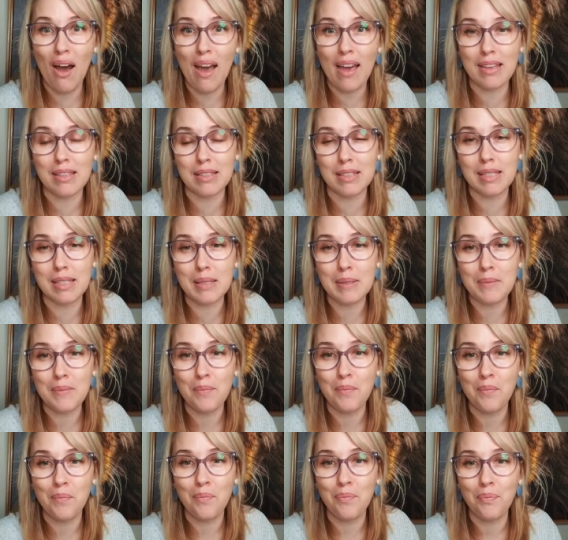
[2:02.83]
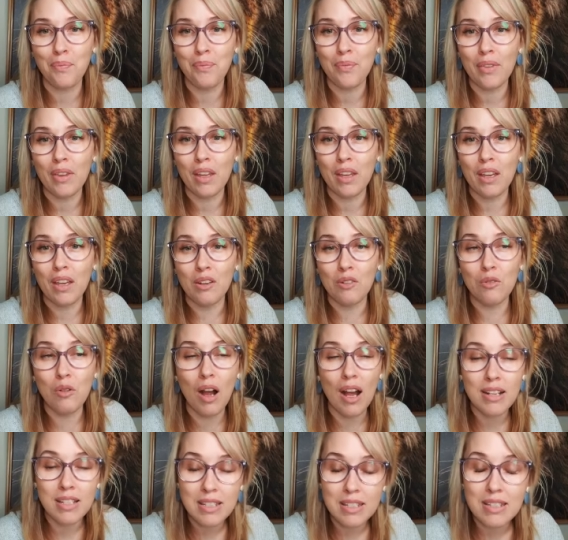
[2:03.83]
applies.
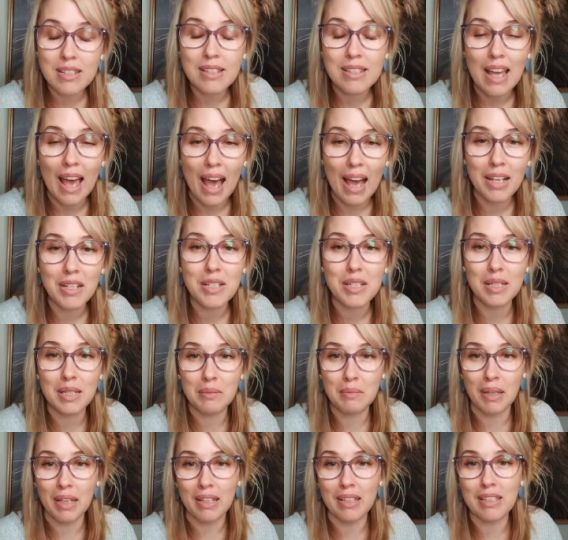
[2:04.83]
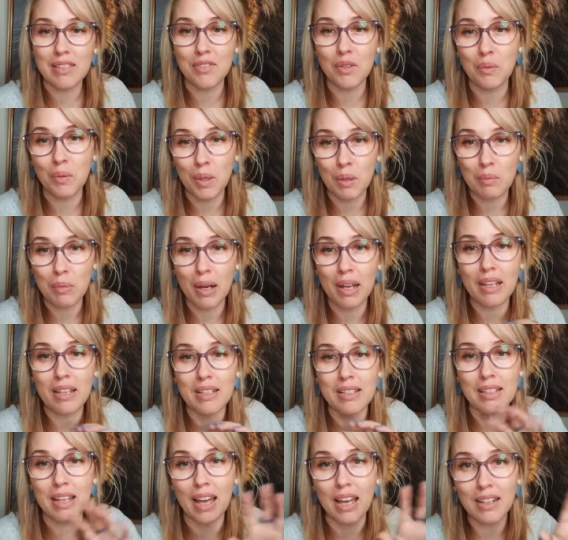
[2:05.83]
Righteousness actually means, if you want to
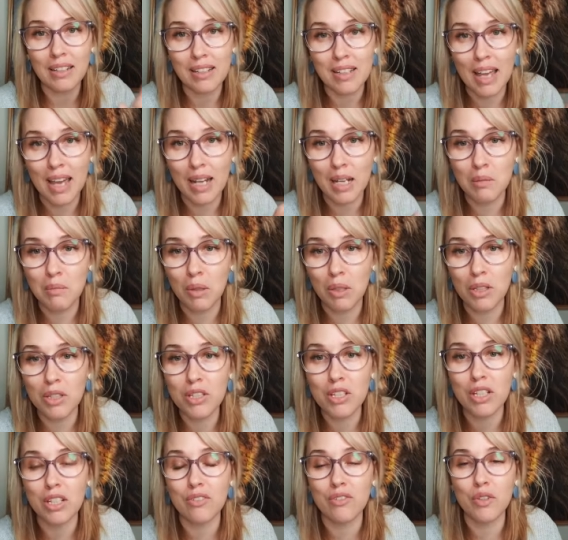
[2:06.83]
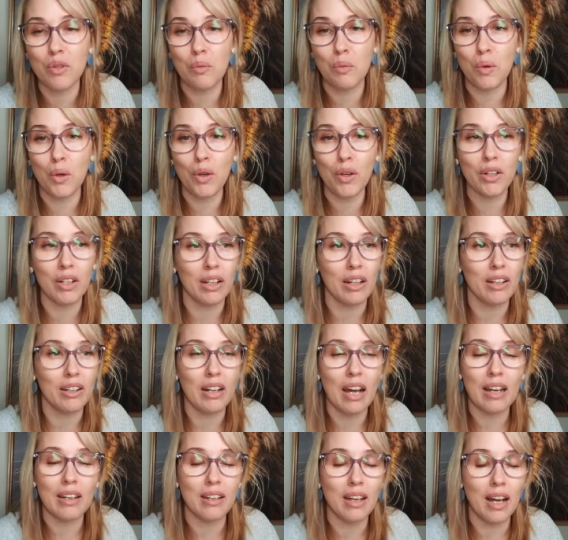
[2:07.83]
break it down, the etymology of the word, and
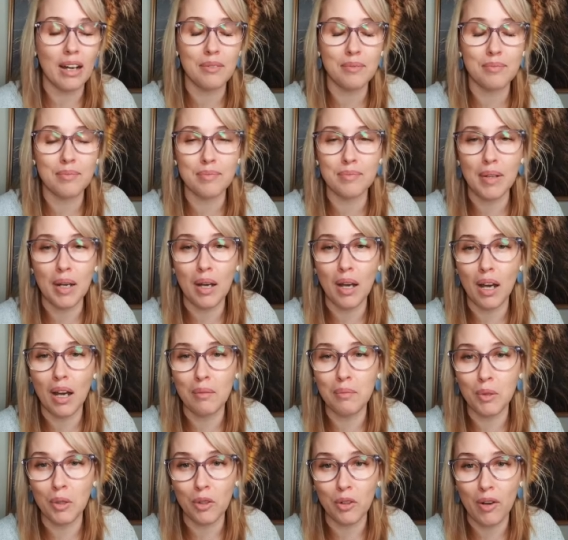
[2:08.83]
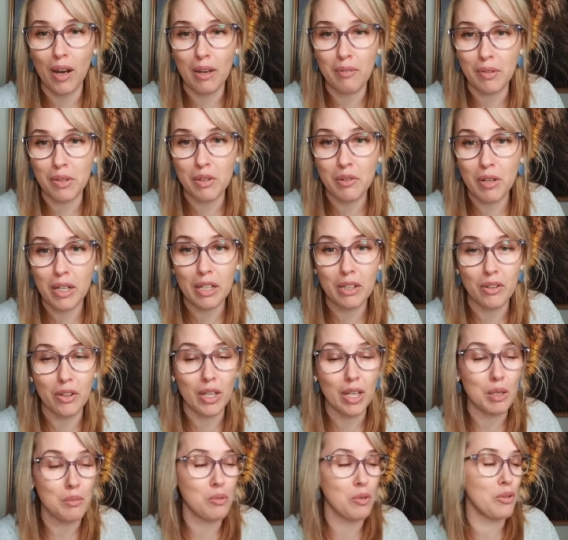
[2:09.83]
I, I, I, am not great with
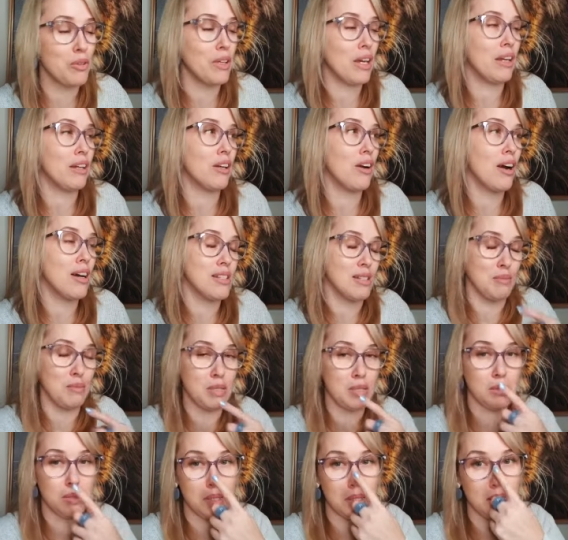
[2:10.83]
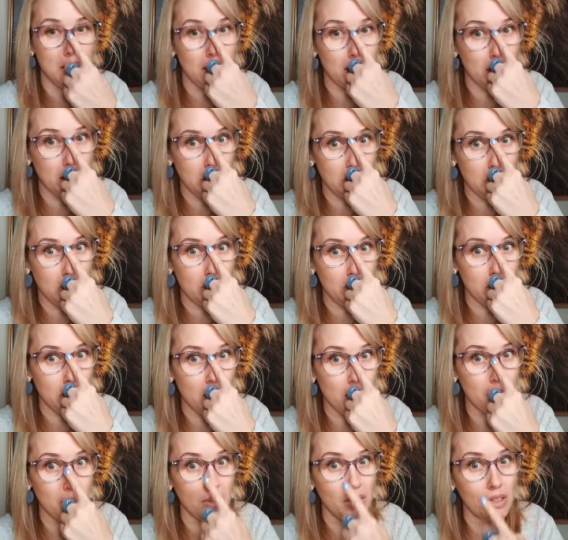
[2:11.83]
Greek or Hebrew yet, guys. I'm still studying. Note,
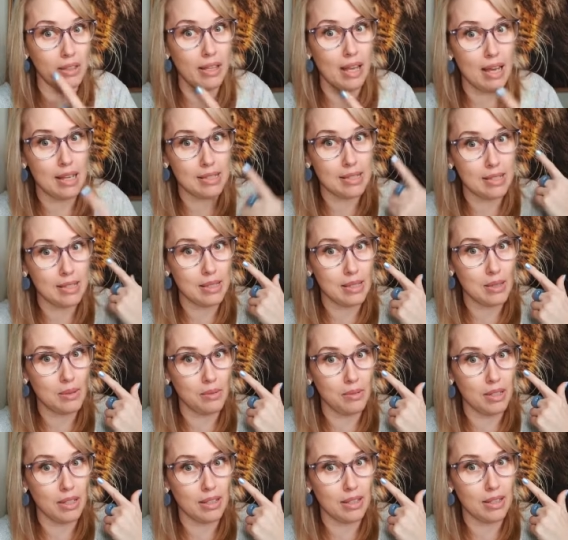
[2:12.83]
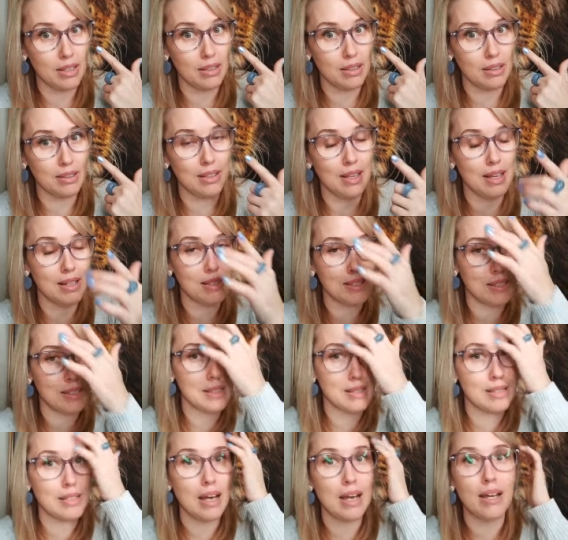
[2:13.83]
note the glasses. What do you think of the
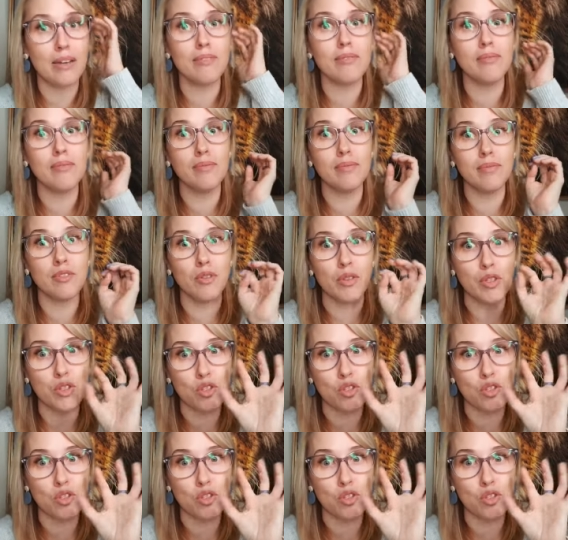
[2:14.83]
glasses? I'm